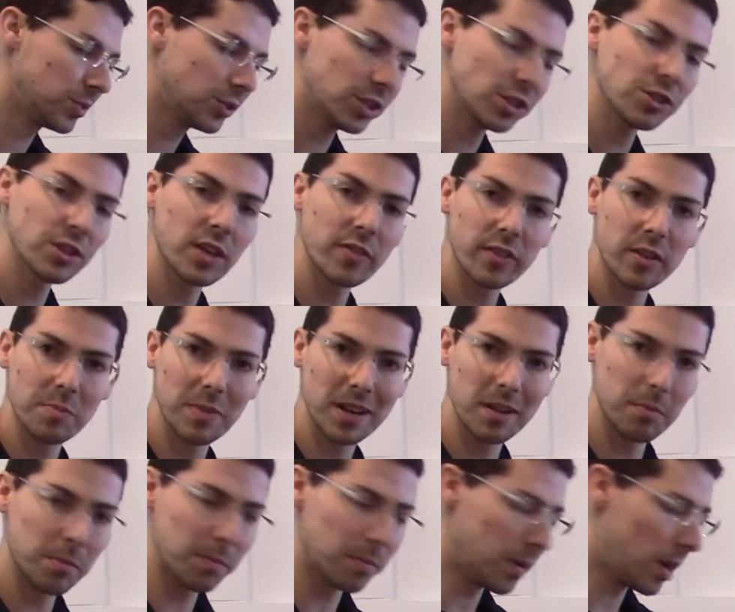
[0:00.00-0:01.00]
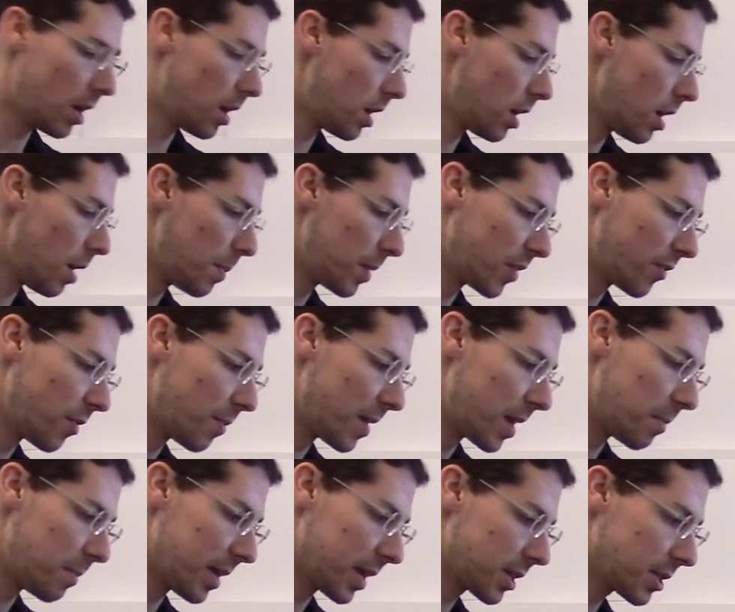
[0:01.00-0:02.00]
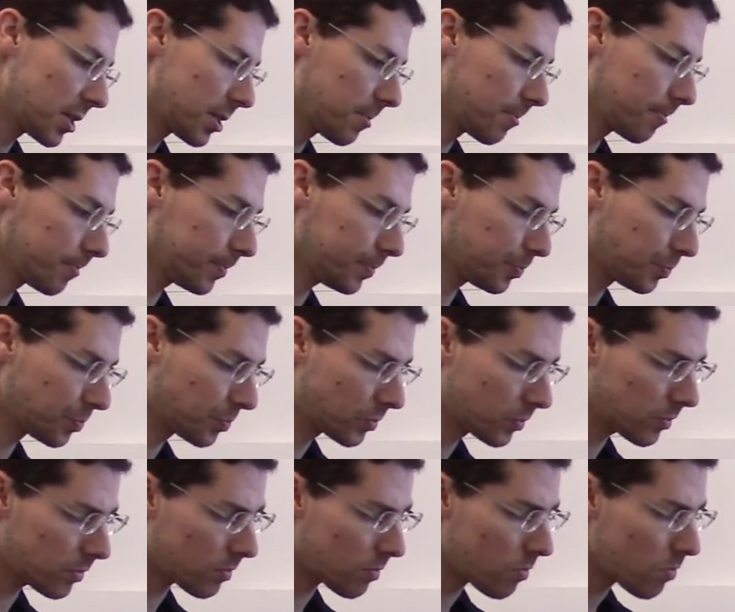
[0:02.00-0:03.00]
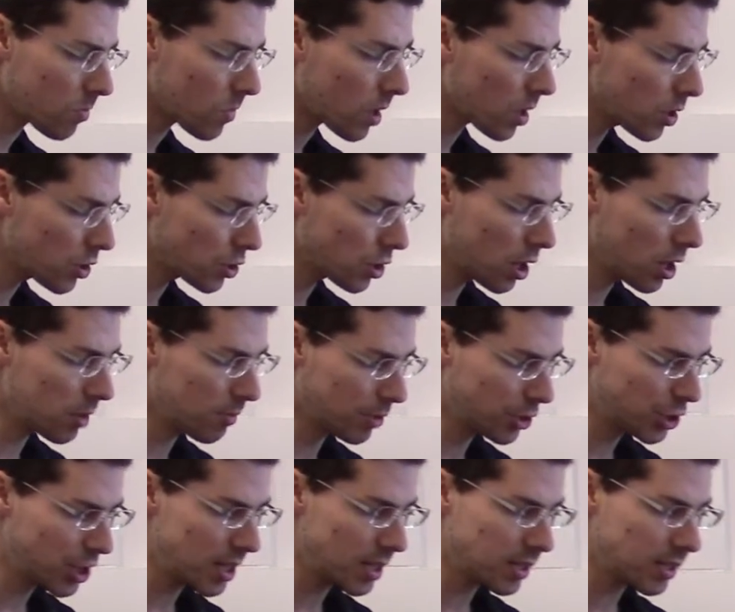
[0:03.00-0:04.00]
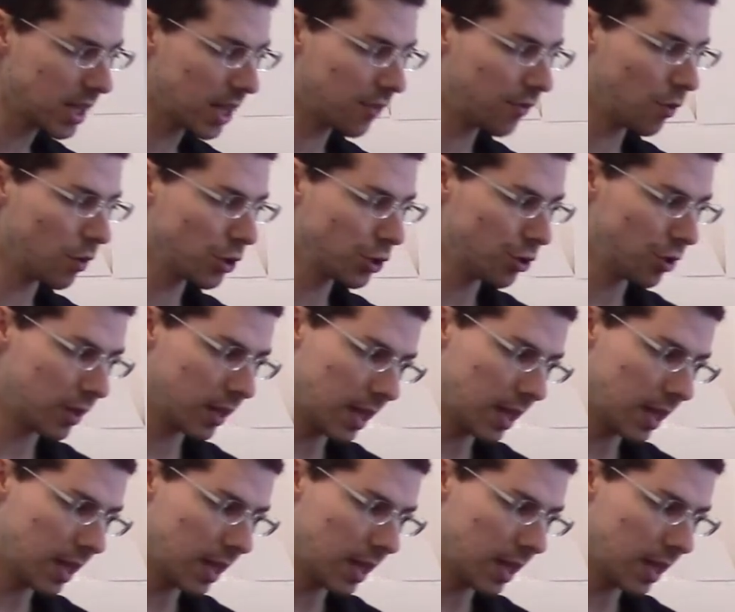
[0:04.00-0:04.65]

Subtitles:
just to give it a bit of a better mix. So the machine's set for a certain